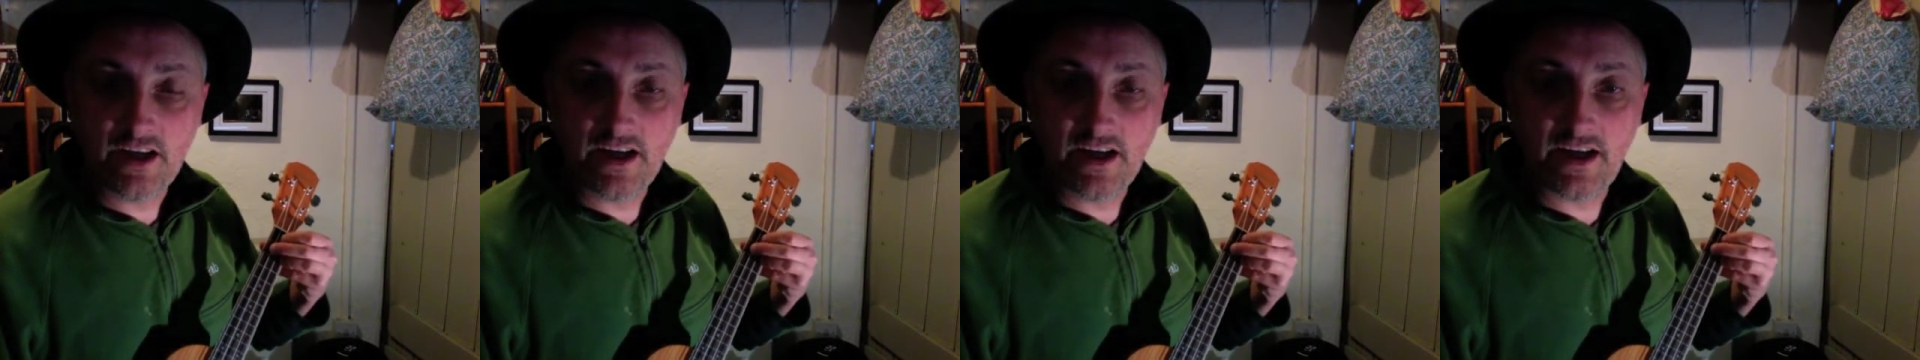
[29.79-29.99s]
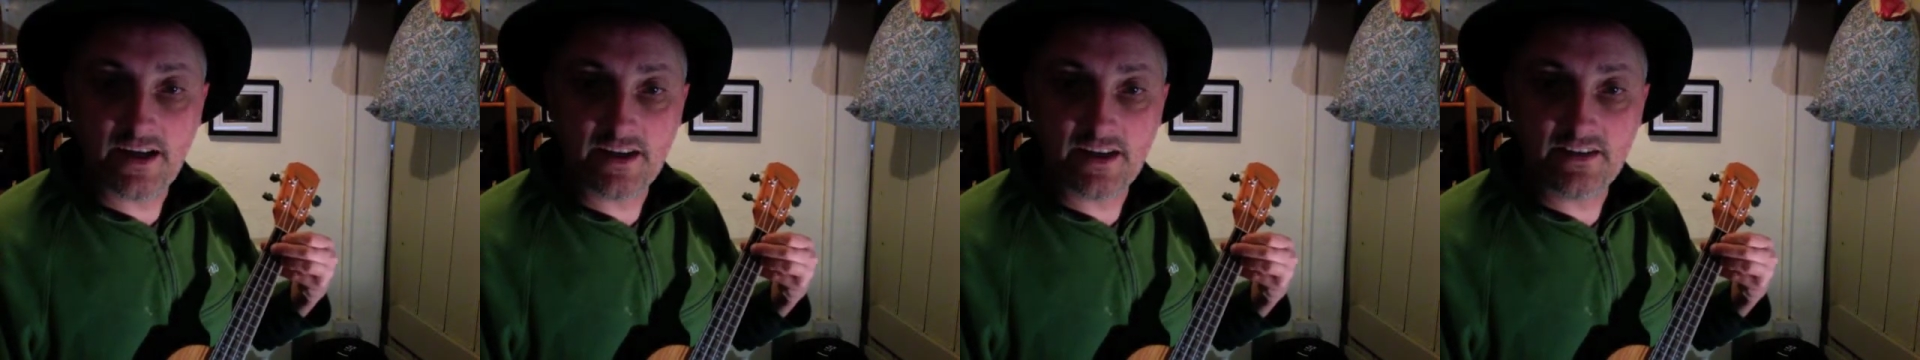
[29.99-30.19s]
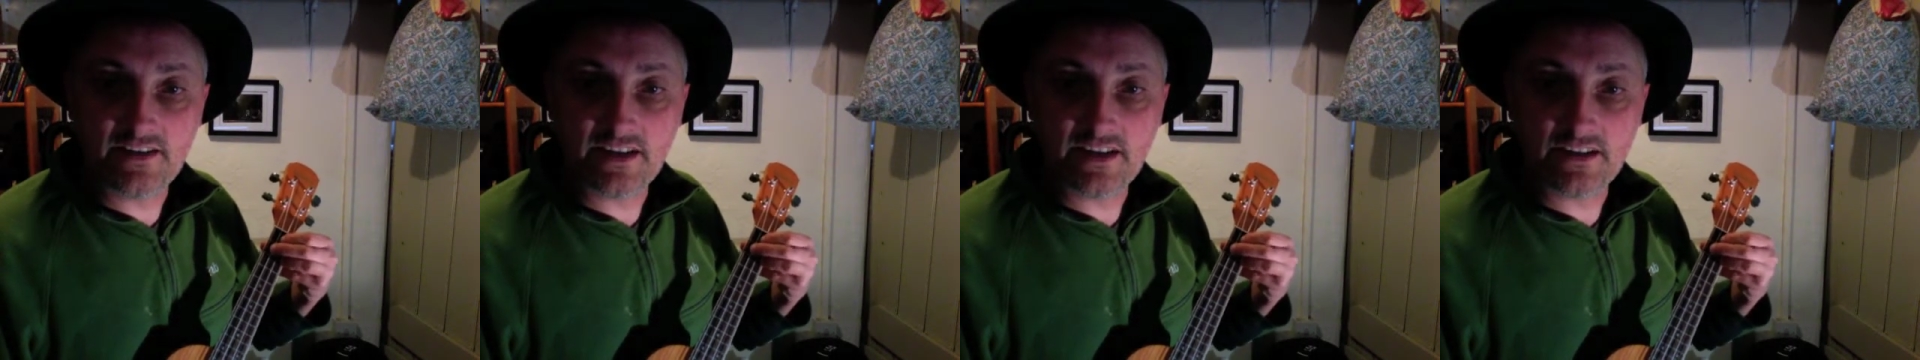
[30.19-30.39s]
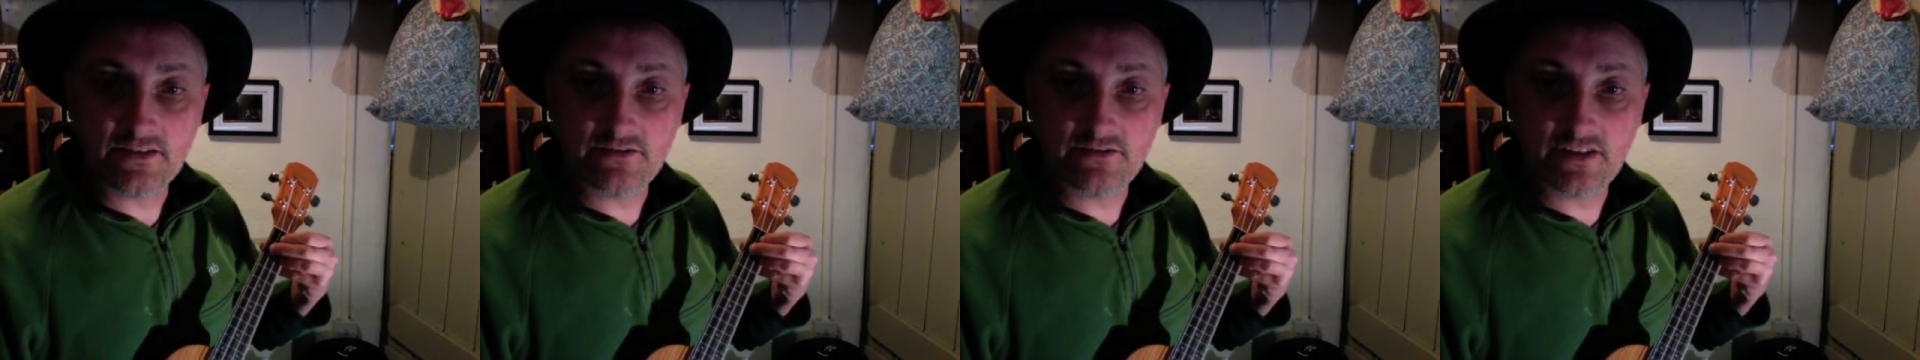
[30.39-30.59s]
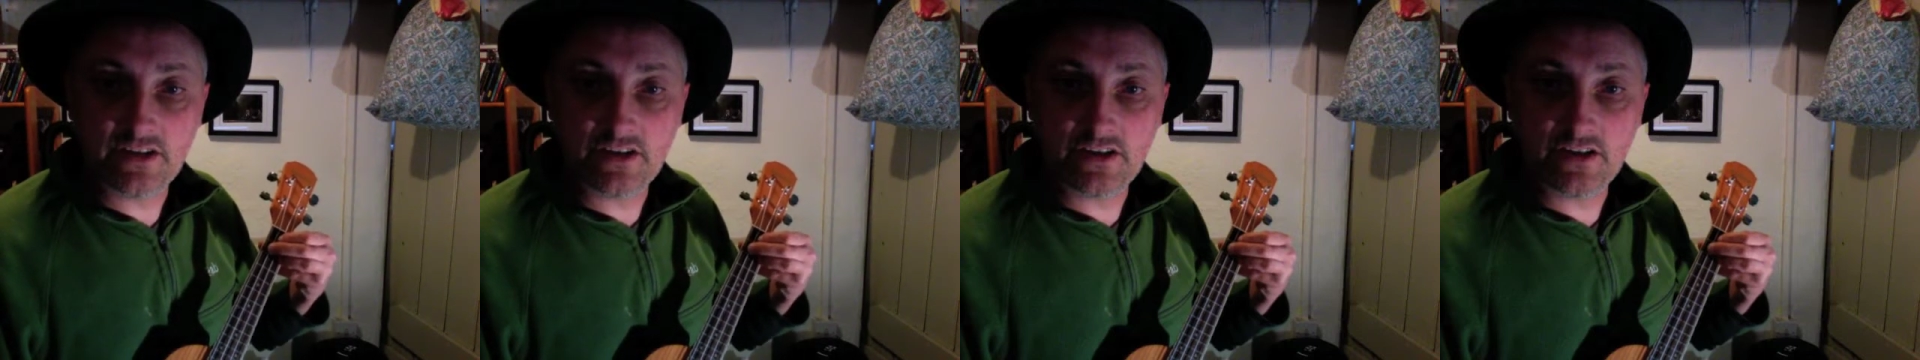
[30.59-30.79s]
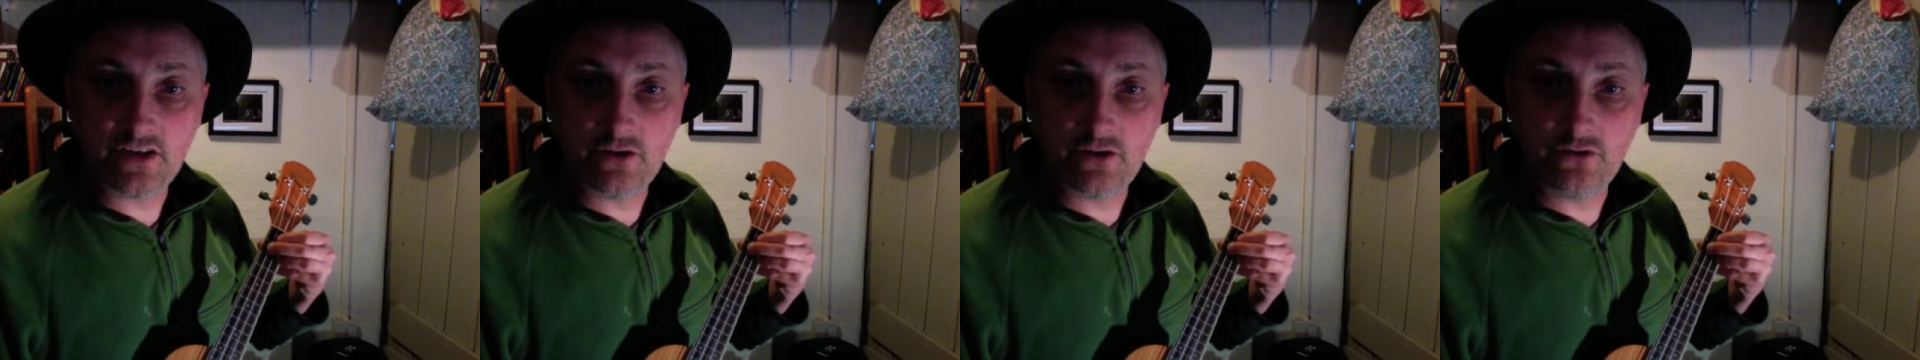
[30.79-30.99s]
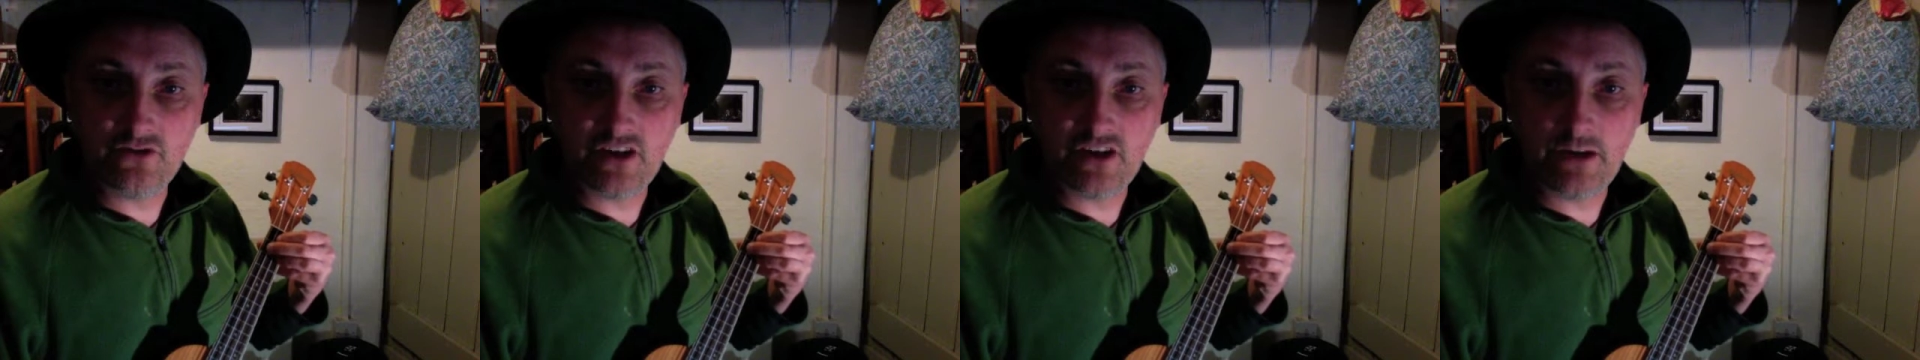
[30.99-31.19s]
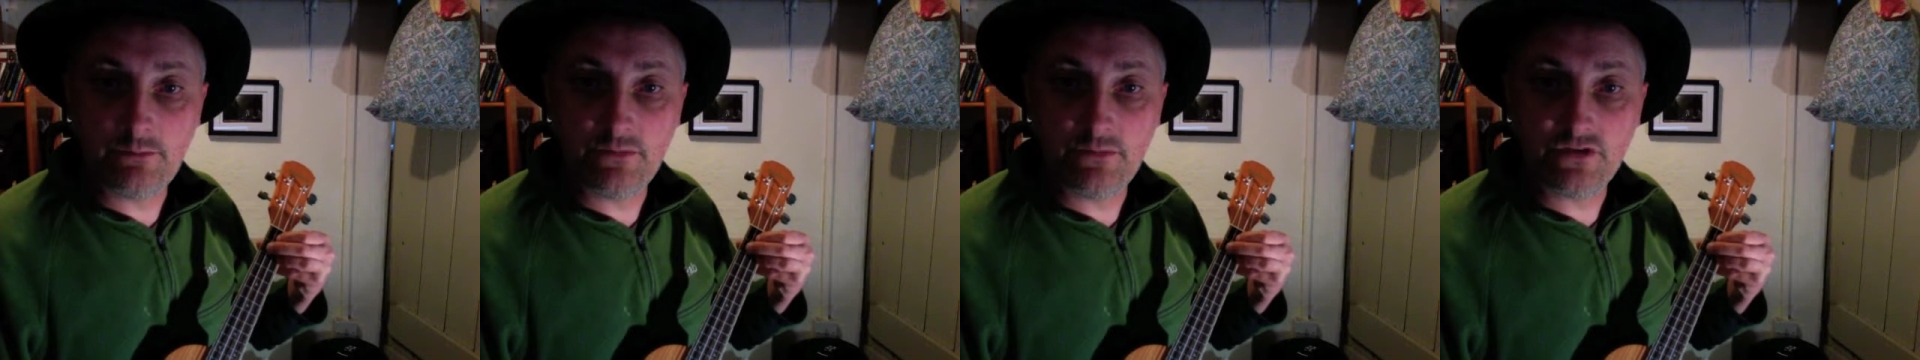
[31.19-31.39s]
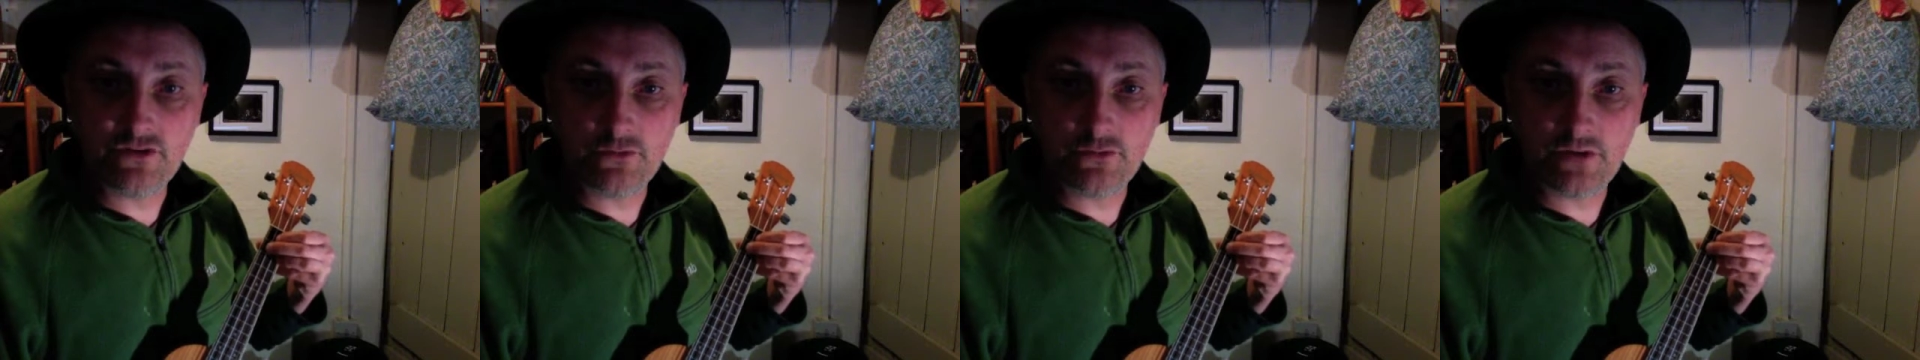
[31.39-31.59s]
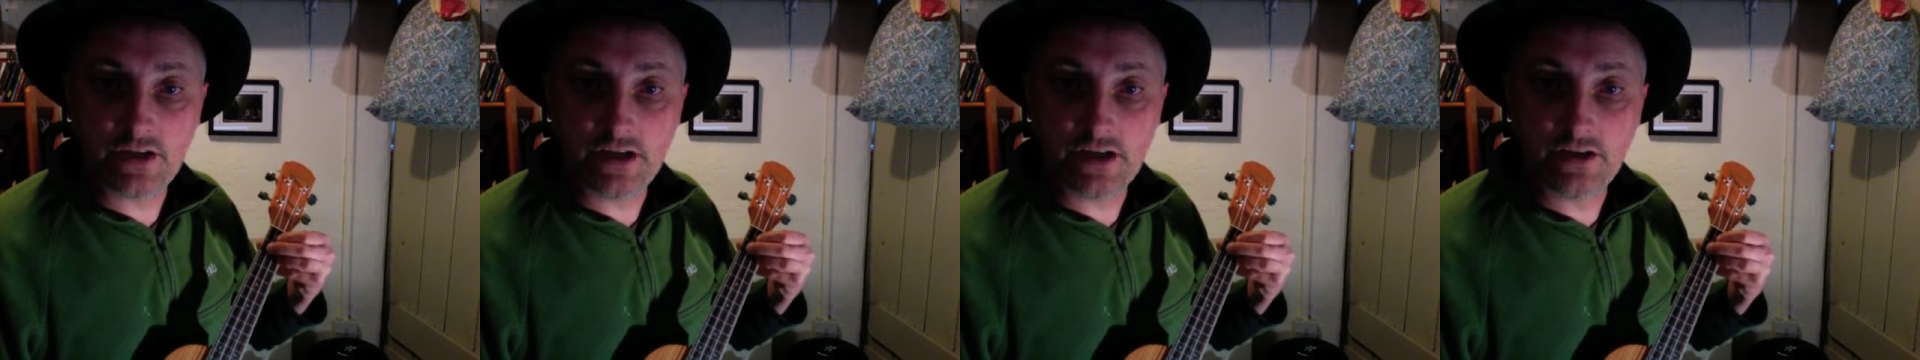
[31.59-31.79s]
and index finger goes in
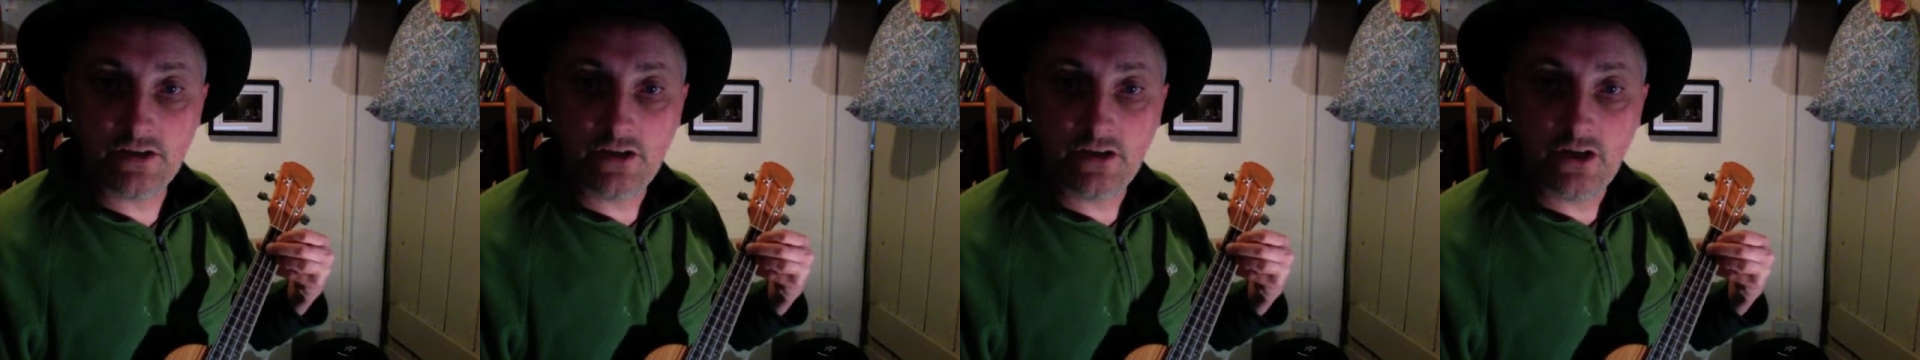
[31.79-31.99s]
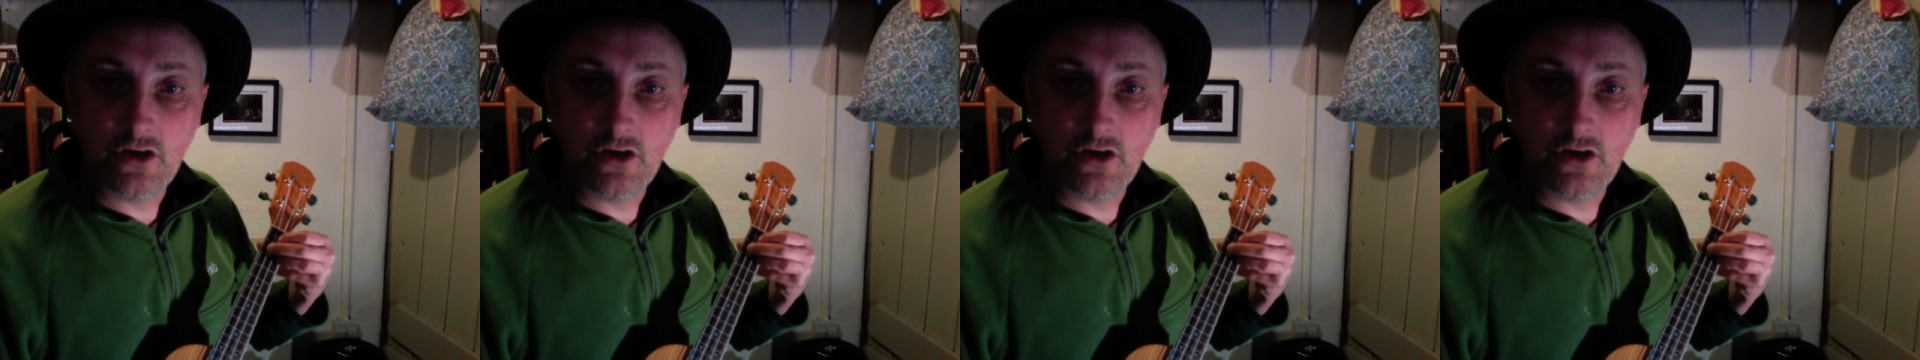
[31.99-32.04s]
between